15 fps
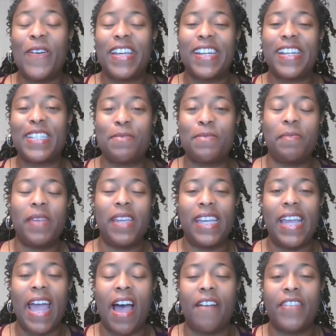It is
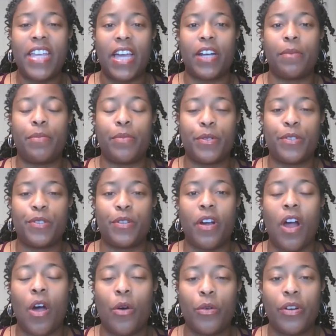me, Albiana
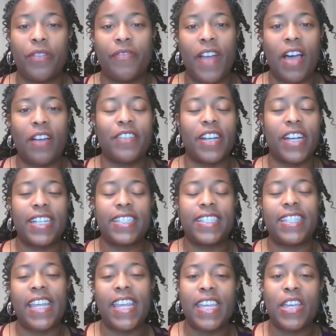Brewster, owner, founder, and
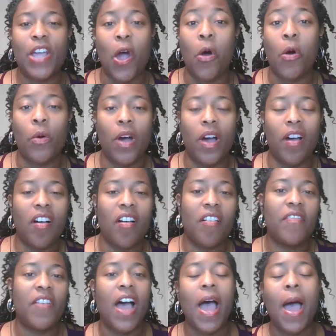CEO
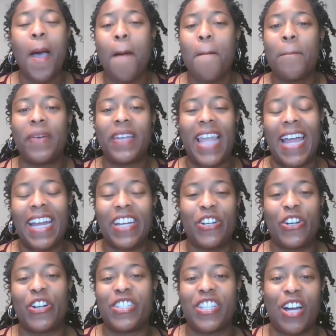of Black
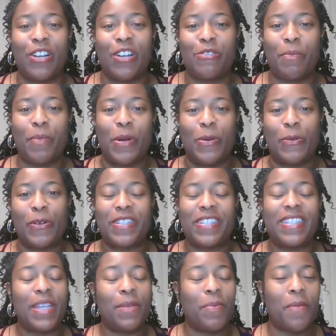Nurse
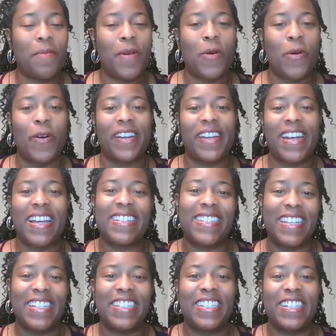Entrepreneurs, the premier
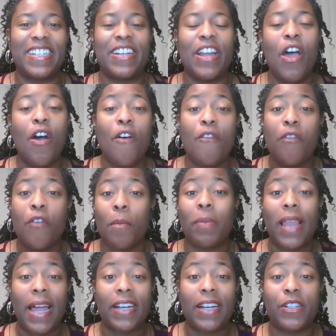organization for
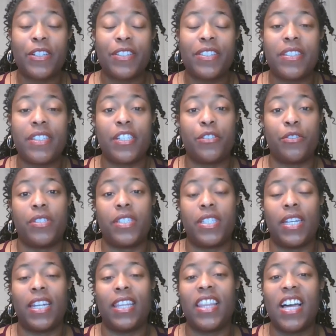Black nurses
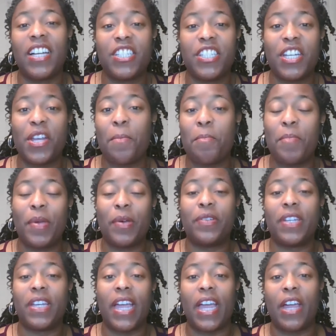interested in launching,
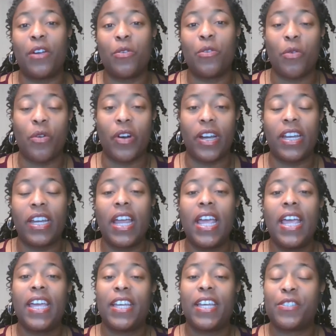building, and growing
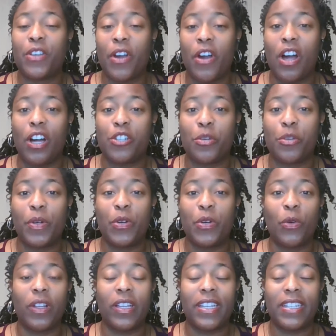his or her
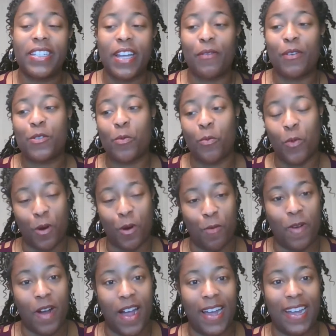entrepreneurial endeavors
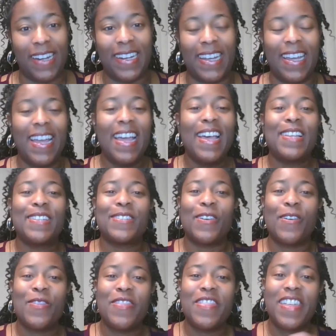worldwide.
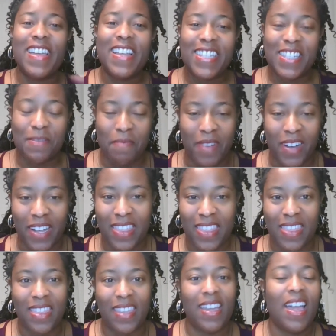So this month,
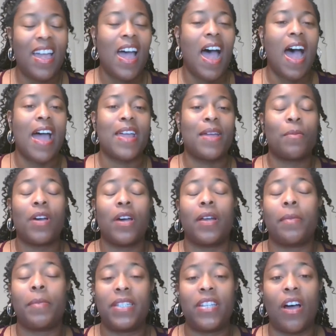I am
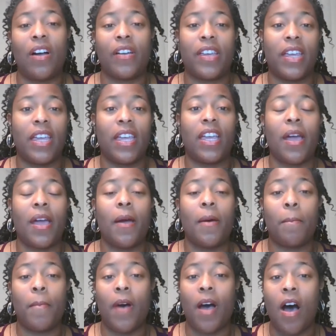going to be talking
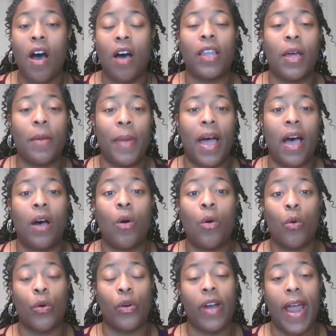all about
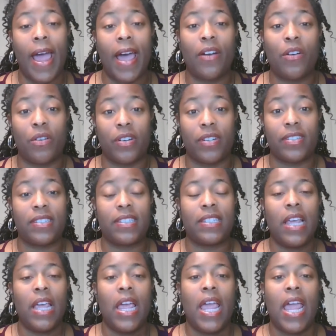order add ons.